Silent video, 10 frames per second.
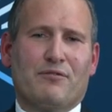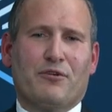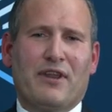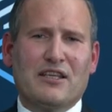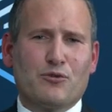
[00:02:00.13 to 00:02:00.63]

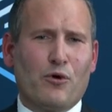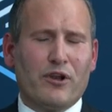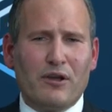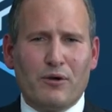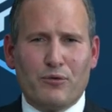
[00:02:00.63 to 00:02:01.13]
For next
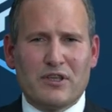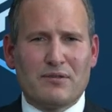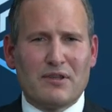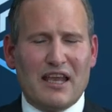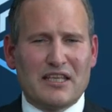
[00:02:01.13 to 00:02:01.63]
quarter,
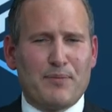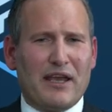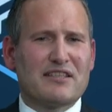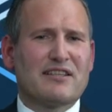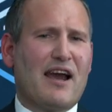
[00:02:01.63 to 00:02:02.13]
we
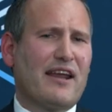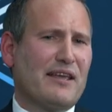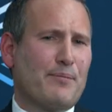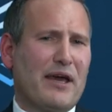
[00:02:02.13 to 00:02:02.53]
expect slightly